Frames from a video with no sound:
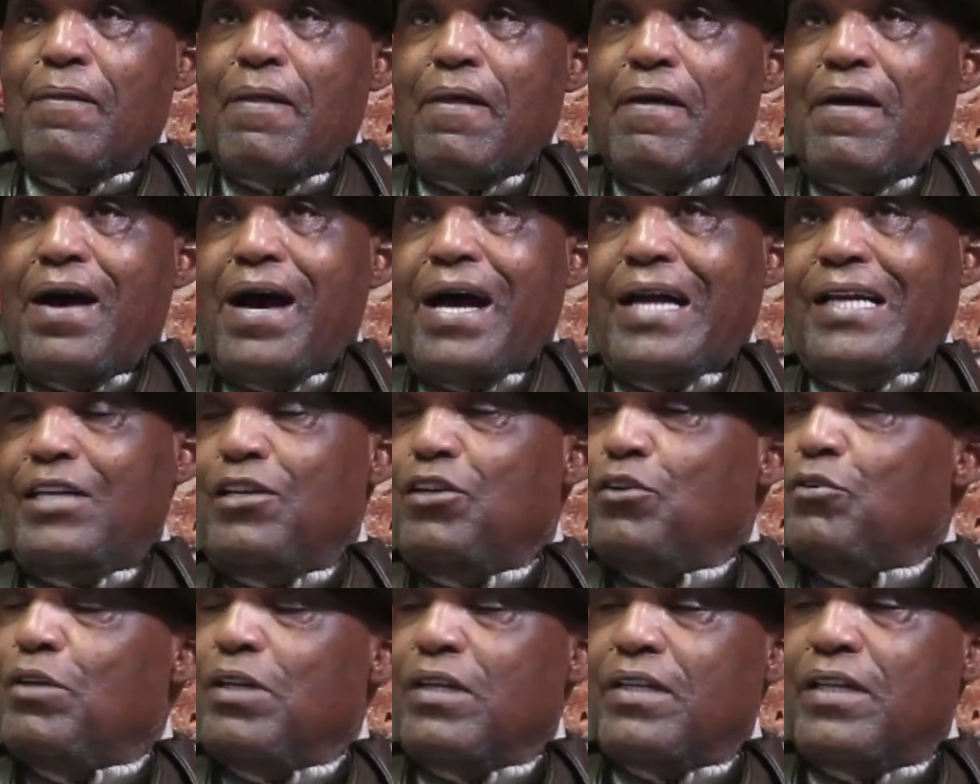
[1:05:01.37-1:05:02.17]
I didn't
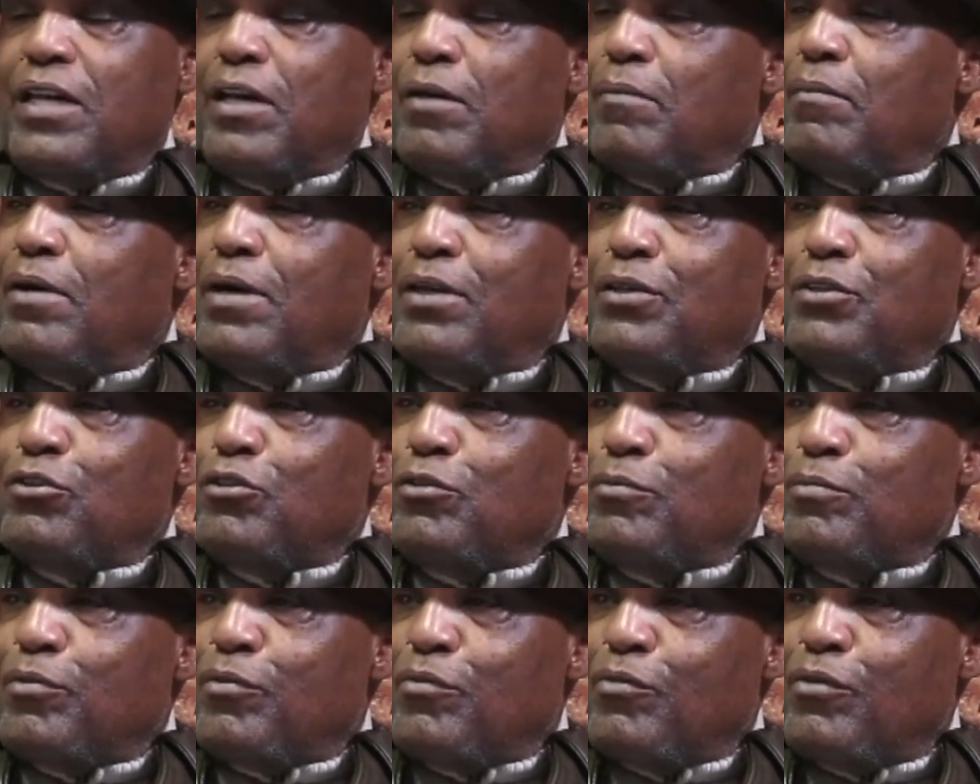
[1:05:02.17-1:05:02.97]
know anything about
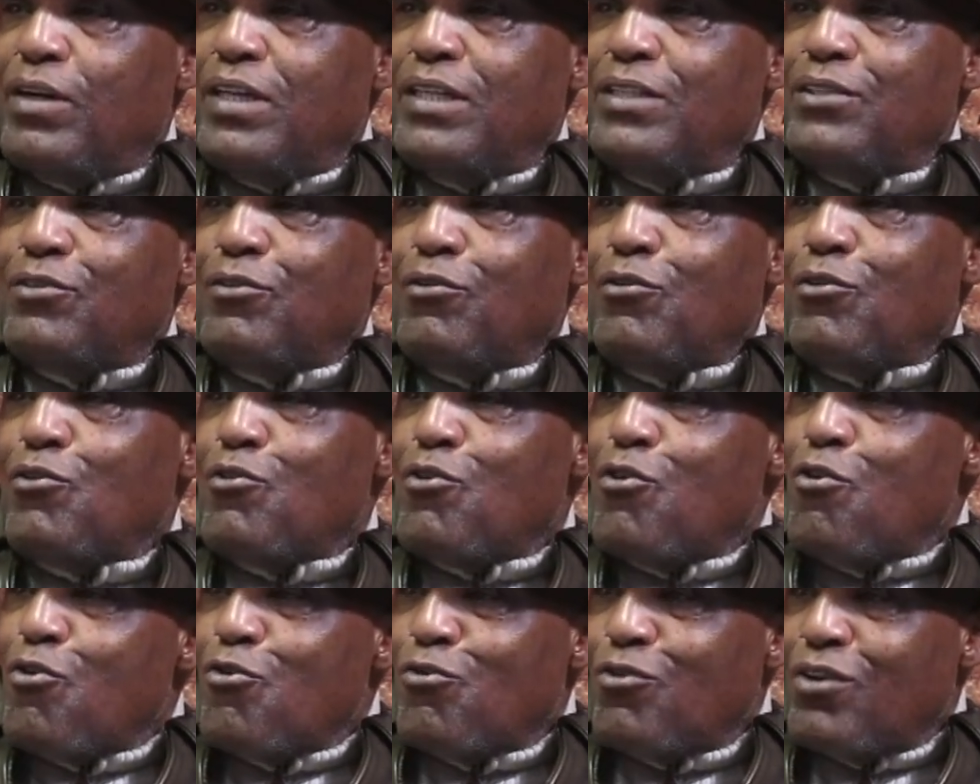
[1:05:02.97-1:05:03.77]
doing parades, don't know
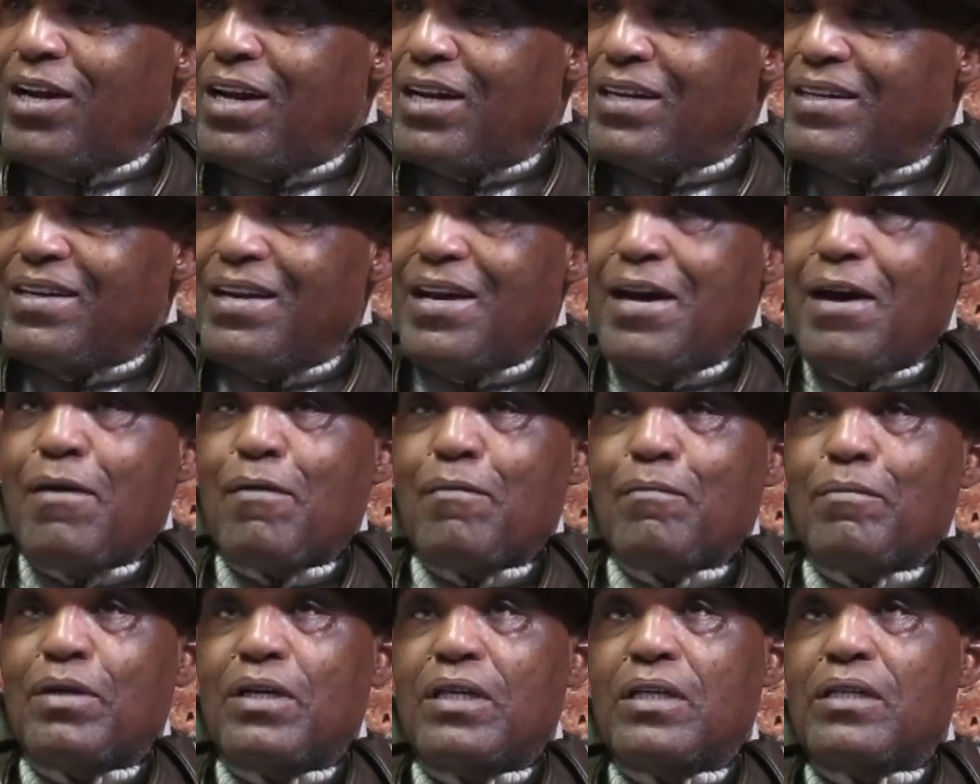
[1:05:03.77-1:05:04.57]
a whole lot now,
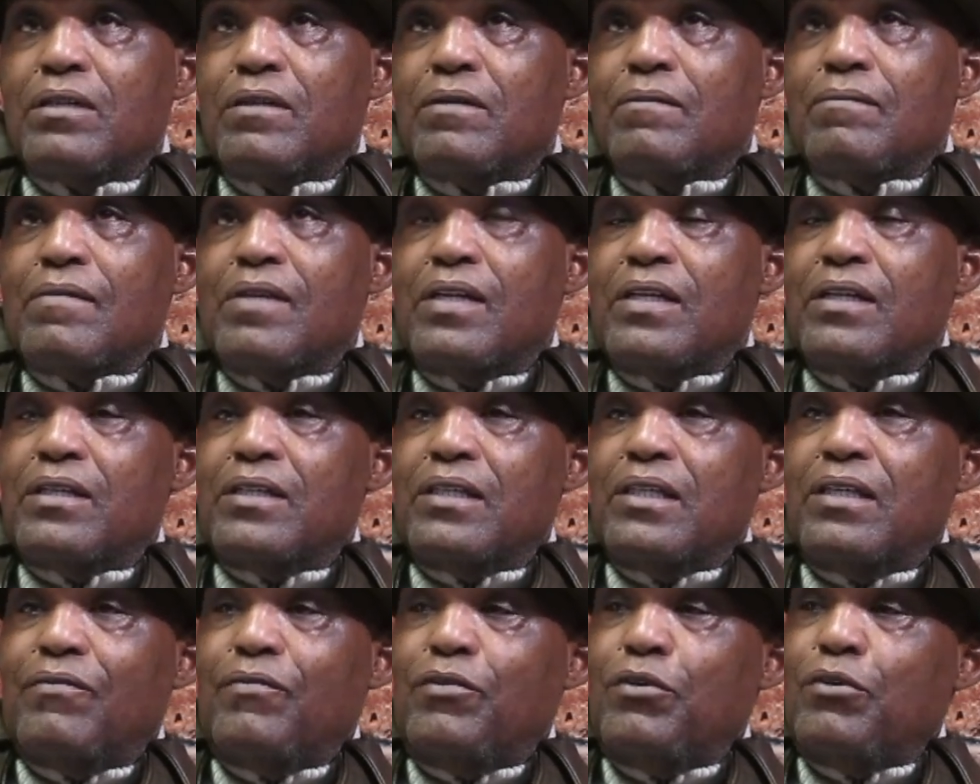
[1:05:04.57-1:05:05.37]
but
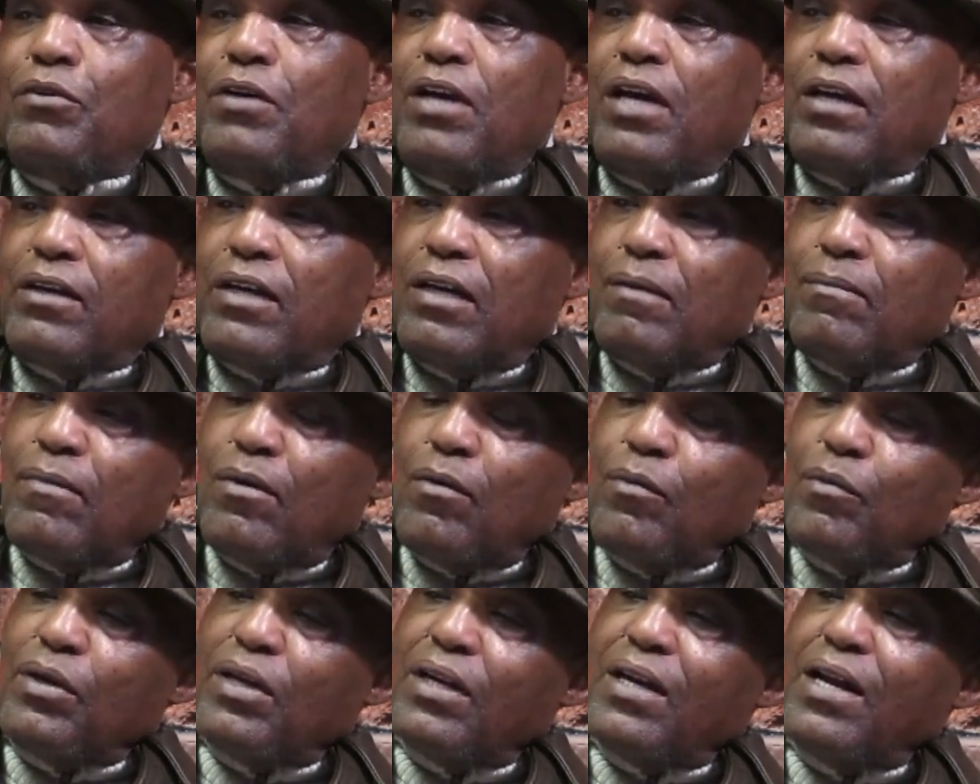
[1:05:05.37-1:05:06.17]
if you come
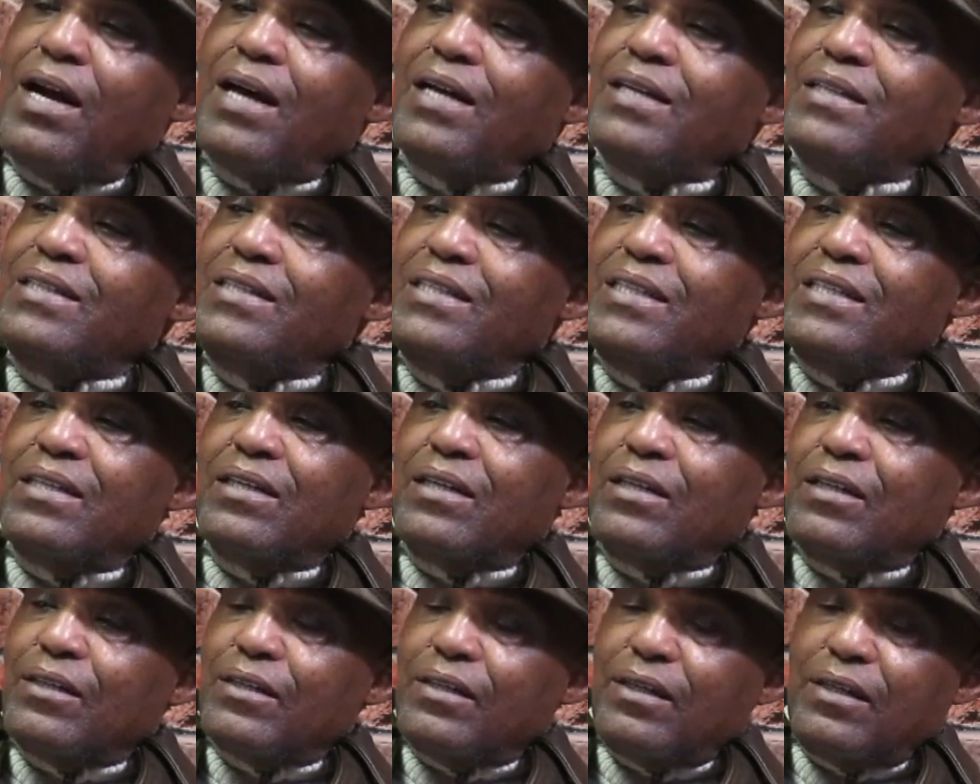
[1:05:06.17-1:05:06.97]
up with an
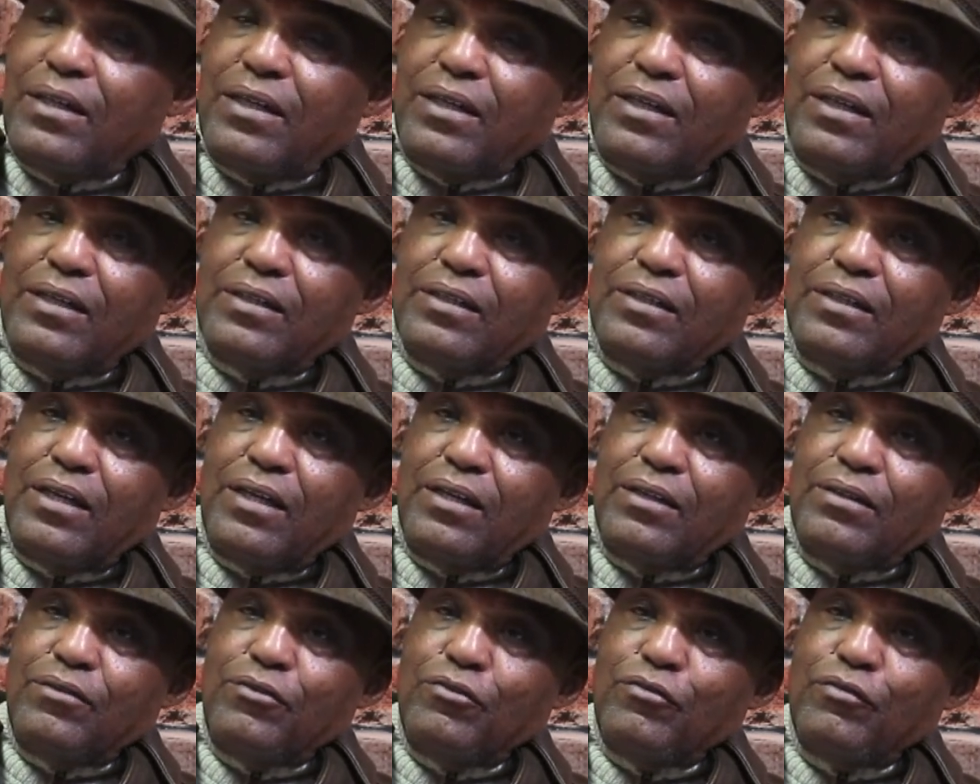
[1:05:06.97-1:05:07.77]
idea
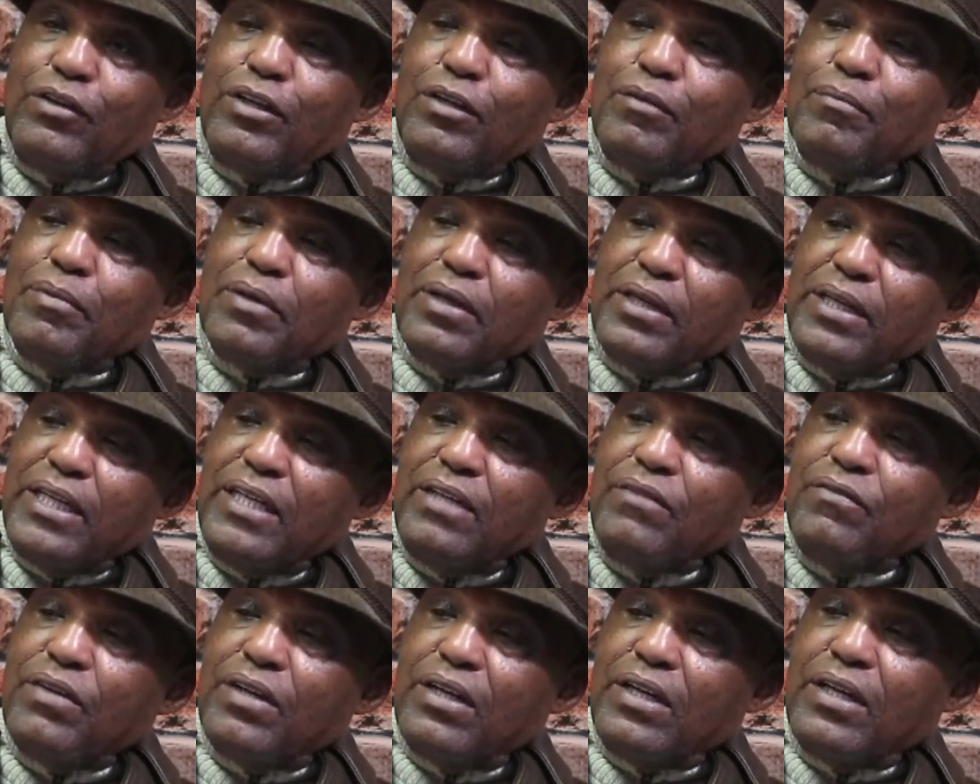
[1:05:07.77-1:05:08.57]
and you really
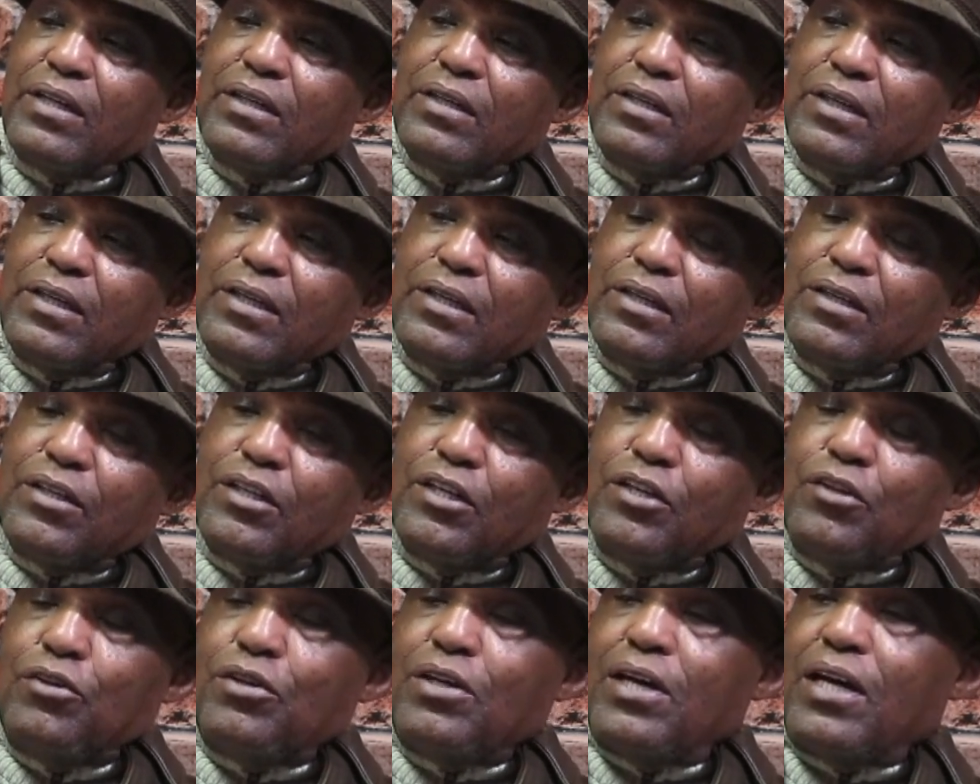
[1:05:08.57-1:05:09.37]
believe in it,
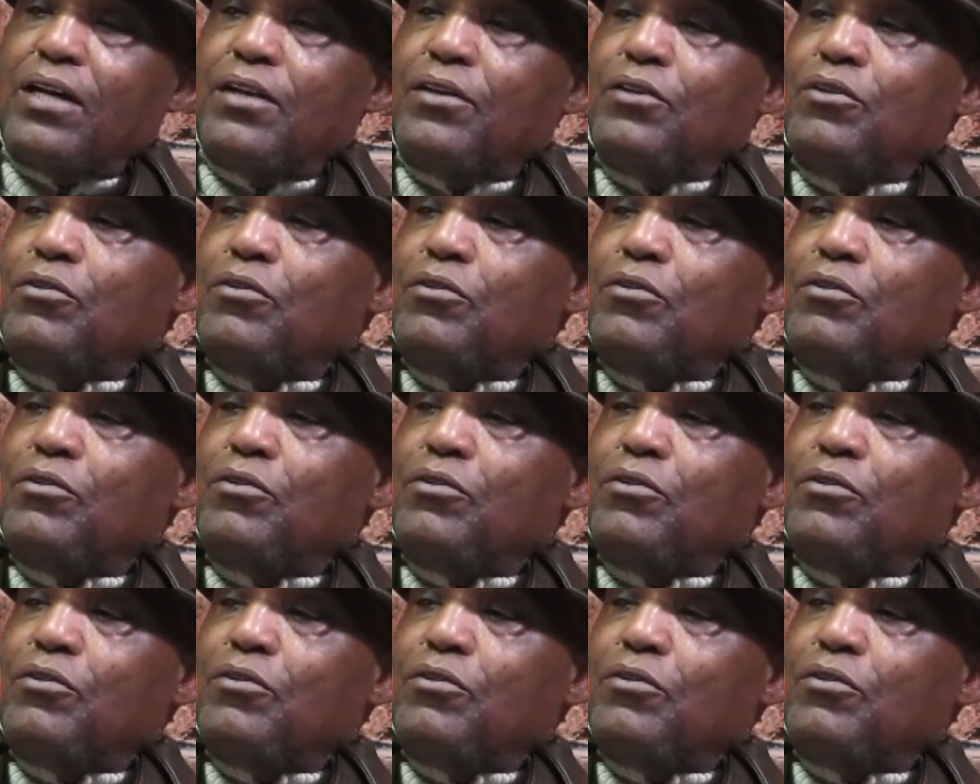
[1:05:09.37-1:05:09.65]
then you got to